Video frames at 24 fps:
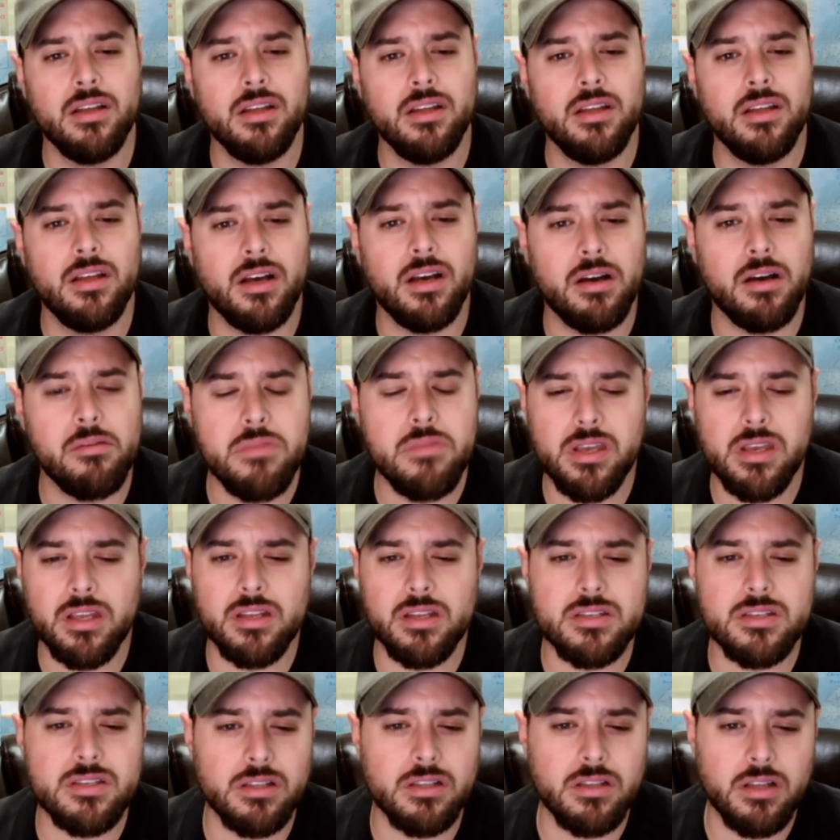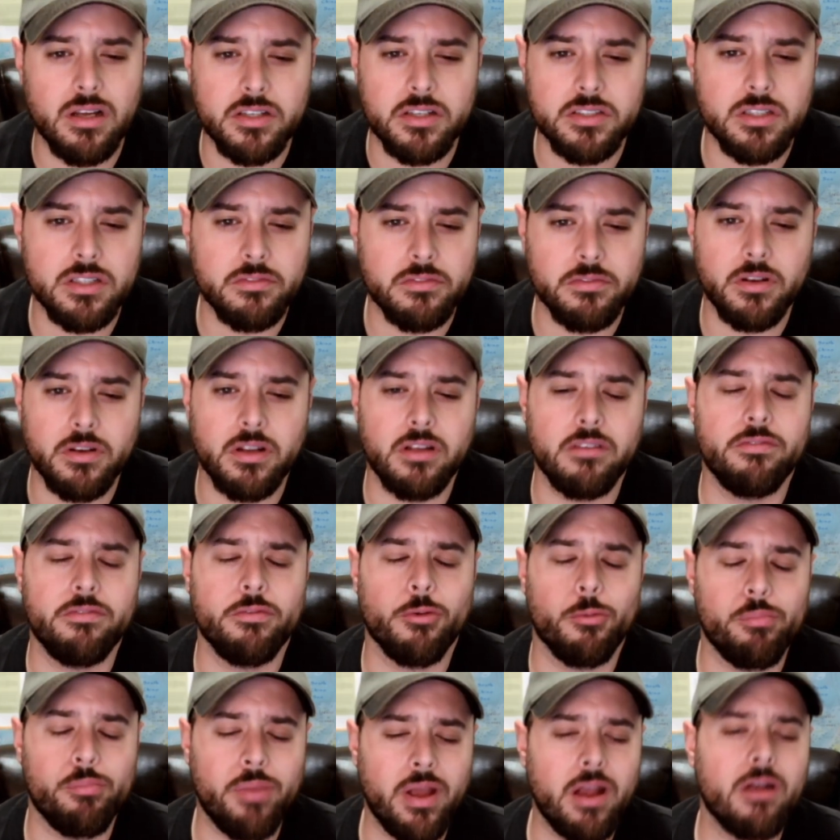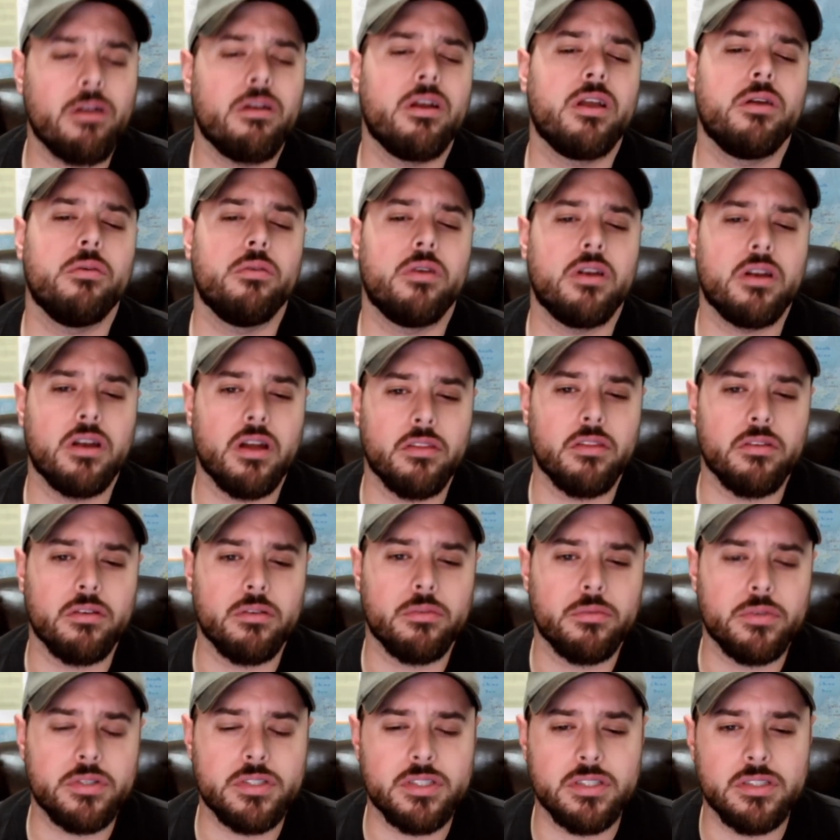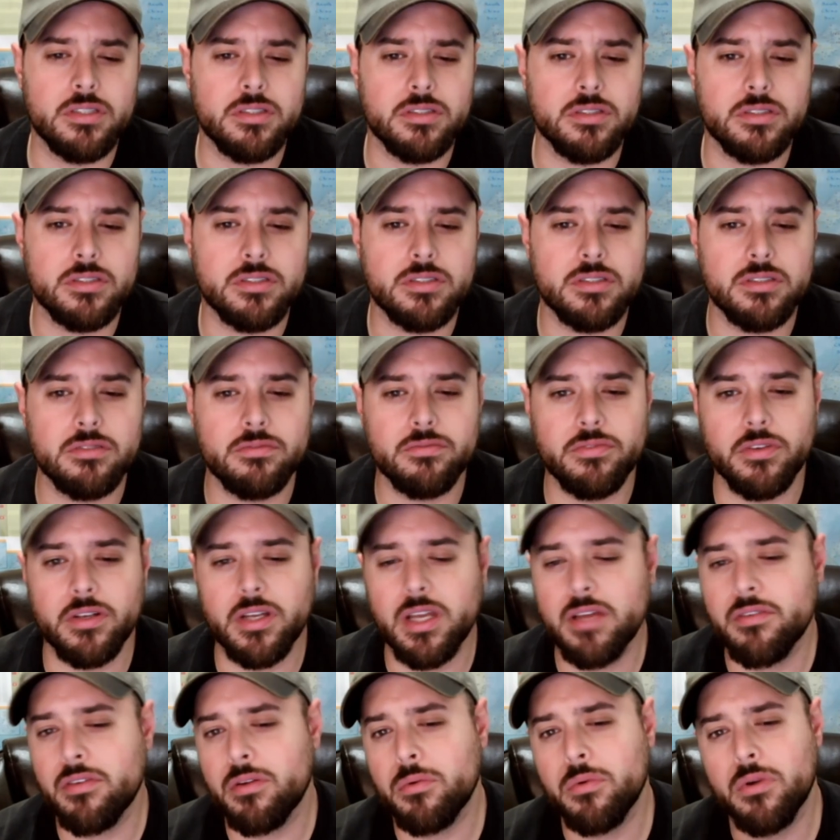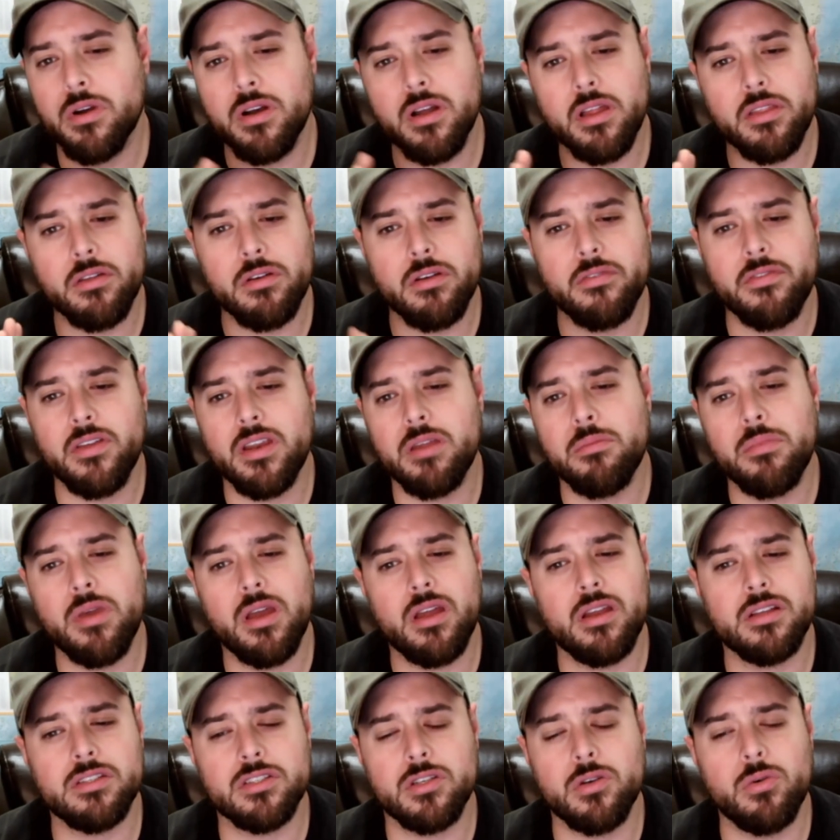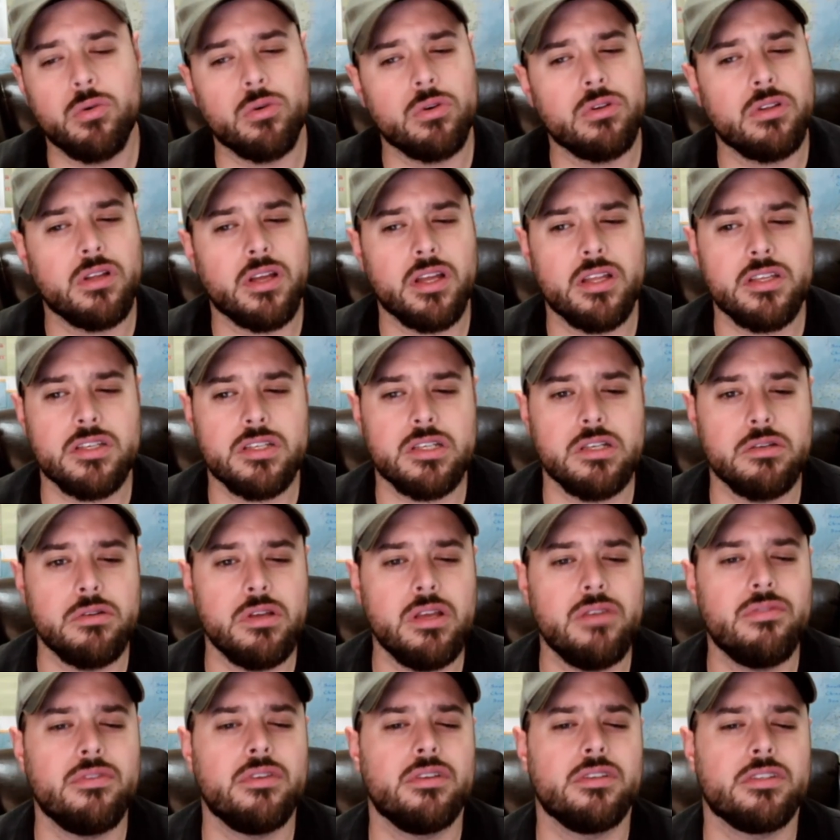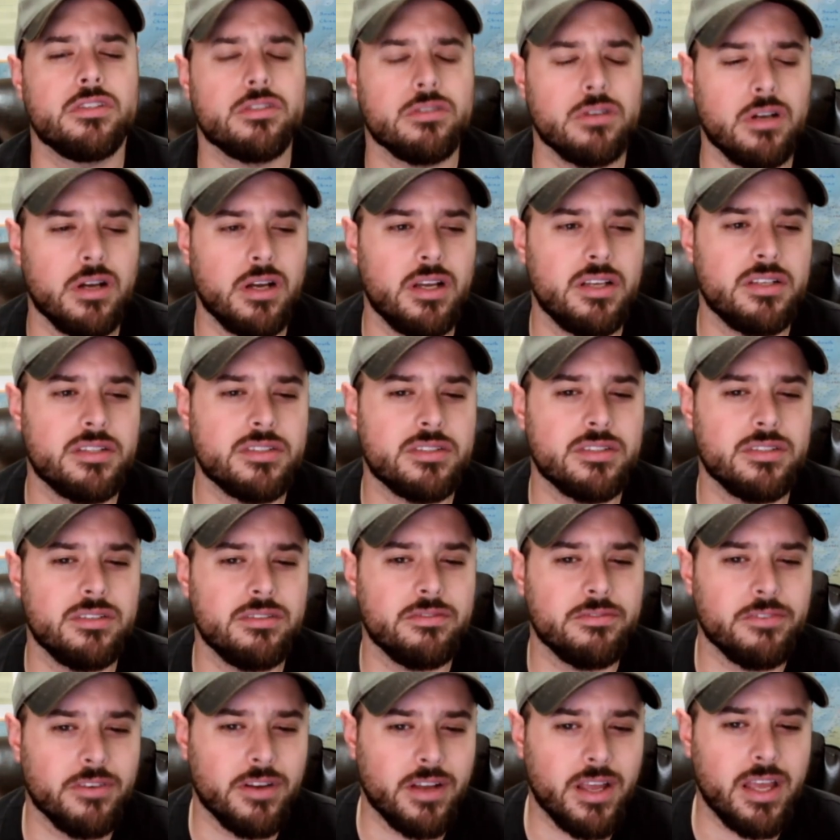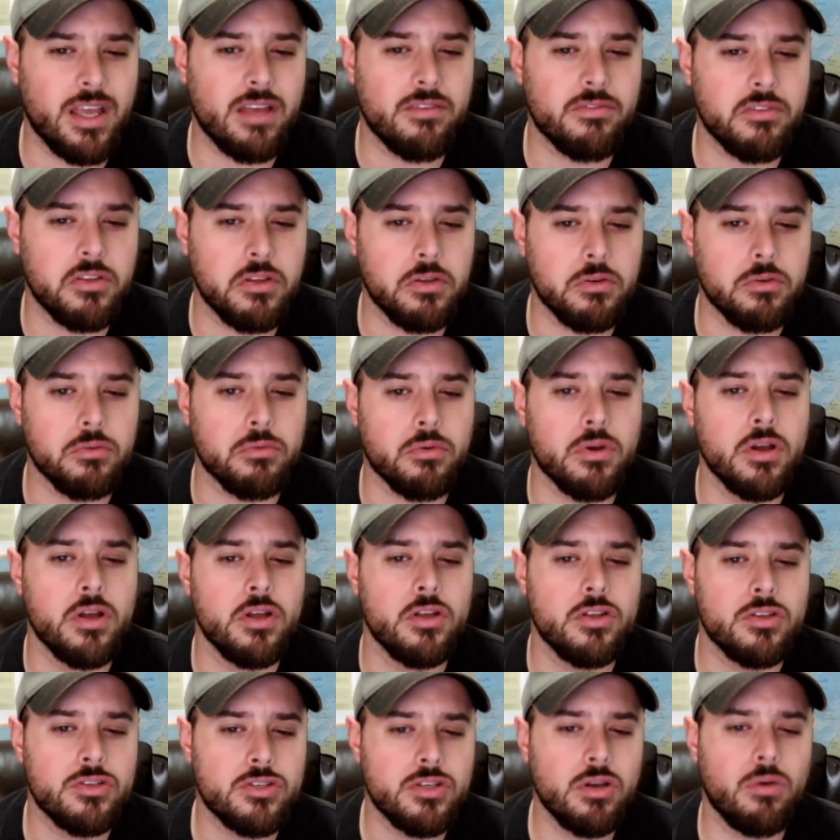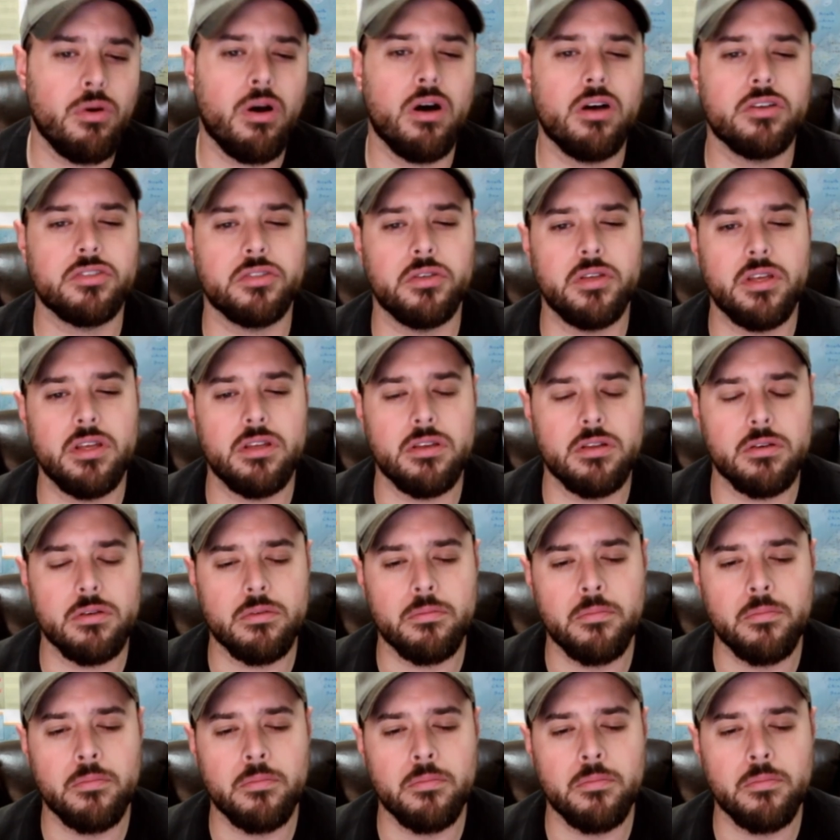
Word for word: uh, meekness, and long suffering, forbearing one another, which is forgiving one another. If any man has a quarrel against you, even as Christ forgave you, so also ye do.